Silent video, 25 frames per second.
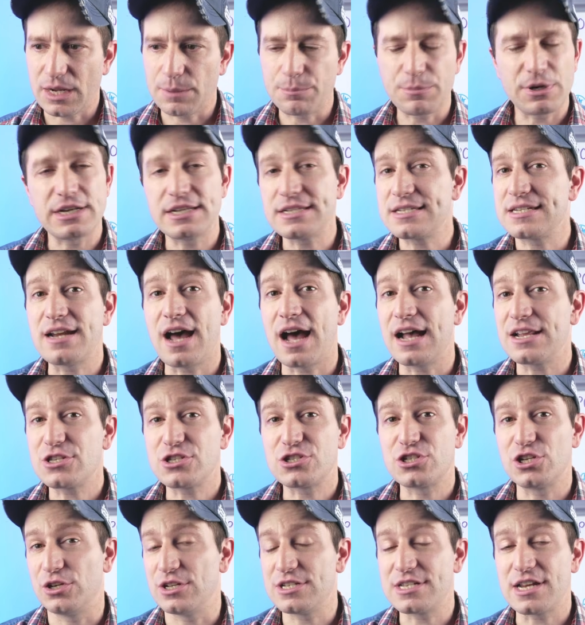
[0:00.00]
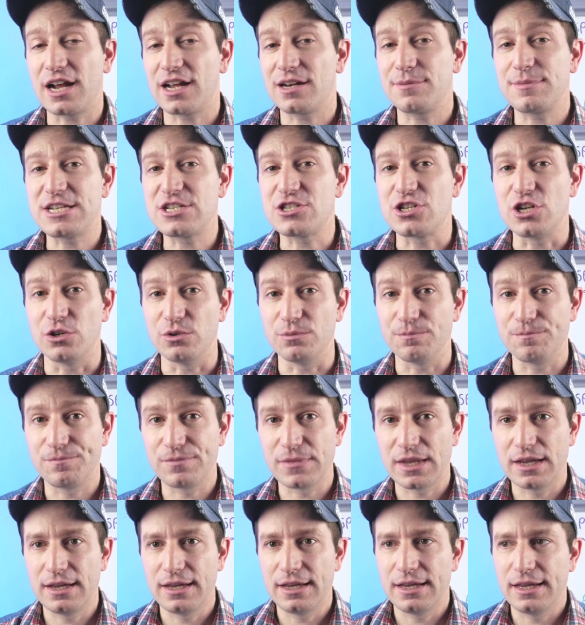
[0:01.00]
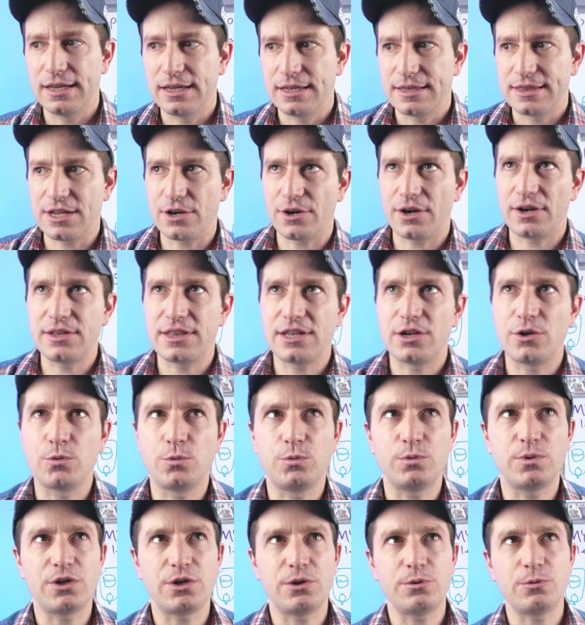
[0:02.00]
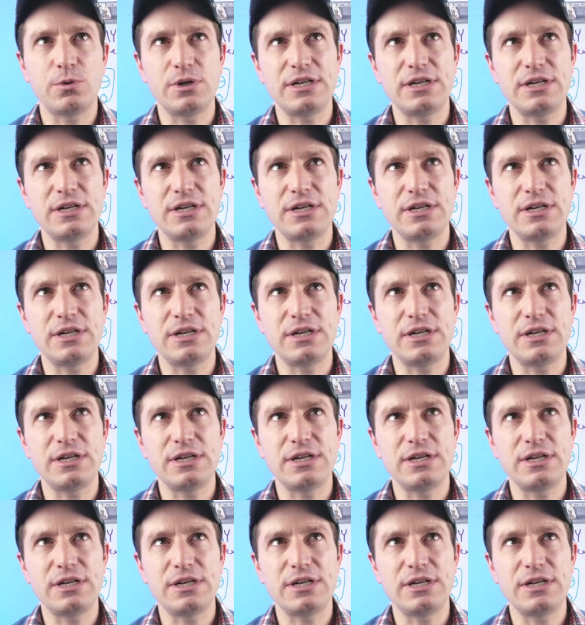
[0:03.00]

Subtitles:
But it's not going to be soon. There